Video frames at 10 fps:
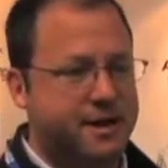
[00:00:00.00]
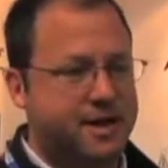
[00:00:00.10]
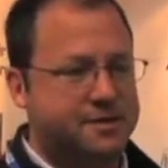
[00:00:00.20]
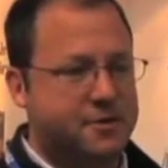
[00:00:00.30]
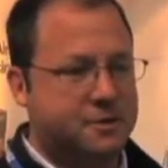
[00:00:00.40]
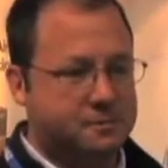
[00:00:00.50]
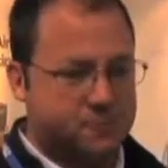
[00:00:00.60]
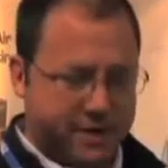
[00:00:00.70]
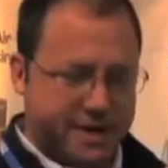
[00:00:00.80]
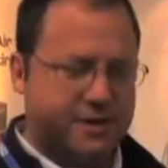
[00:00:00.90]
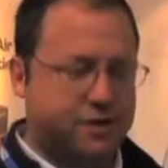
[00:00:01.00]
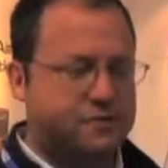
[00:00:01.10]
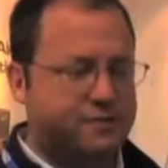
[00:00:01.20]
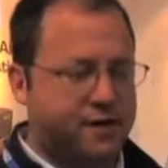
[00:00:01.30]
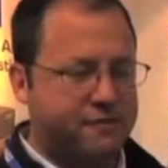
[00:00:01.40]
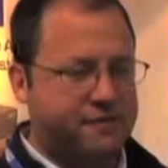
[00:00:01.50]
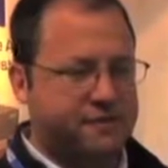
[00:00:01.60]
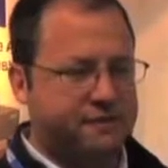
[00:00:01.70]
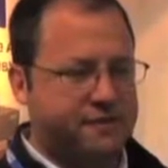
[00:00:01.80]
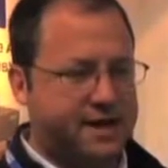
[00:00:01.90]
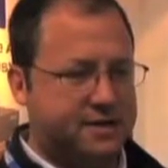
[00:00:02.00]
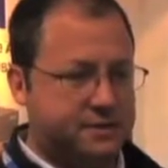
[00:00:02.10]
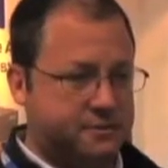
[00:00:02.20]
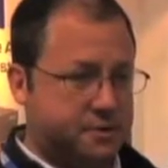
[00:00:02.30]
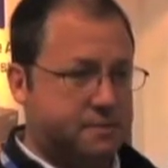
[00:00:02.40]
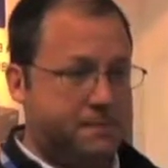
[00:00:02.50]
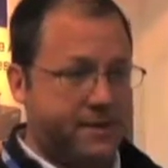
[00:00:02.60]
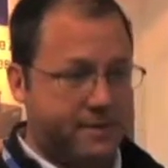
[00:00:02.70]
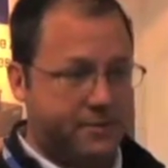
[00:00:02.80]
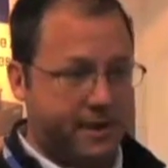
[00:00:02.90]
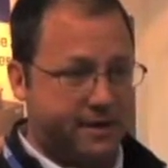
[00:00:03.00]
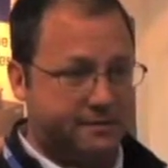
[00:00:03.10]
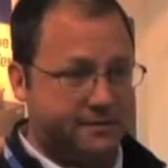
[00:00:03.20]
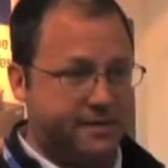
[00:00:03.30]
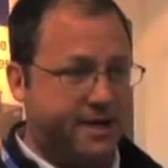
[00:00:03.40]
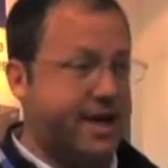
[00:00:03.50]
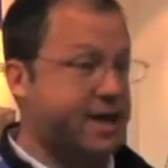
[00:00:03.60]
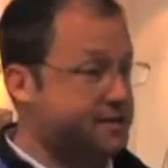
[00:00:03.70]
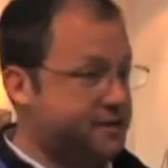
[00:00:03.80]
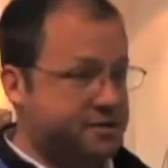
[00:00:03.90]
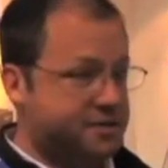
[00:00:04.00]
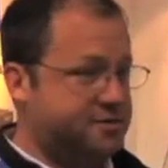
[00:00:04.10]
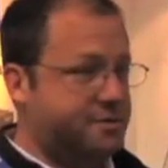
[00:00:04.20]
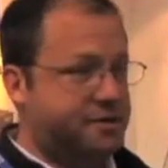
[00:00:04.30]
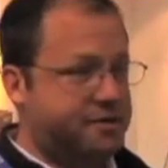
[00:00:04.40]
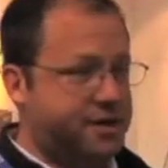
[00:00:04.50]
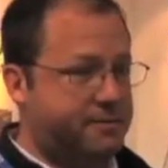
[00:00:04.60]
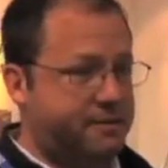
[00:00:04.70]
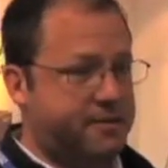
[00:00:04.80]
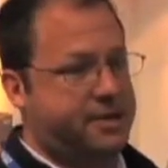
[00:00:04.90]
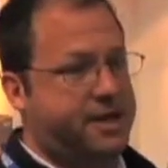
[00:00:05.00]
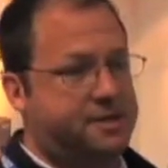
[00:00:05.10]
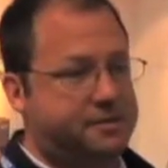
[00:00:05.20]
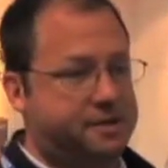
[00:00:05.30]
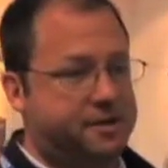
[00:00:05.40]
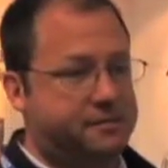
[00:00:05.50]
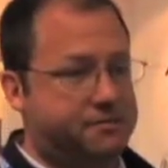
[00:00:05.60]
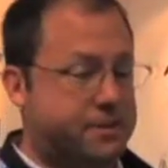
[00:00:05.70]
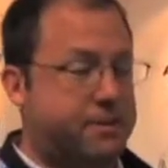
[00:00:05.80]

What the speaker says: And so creating those far field effects with plane waves in such a small chamber is actually pretty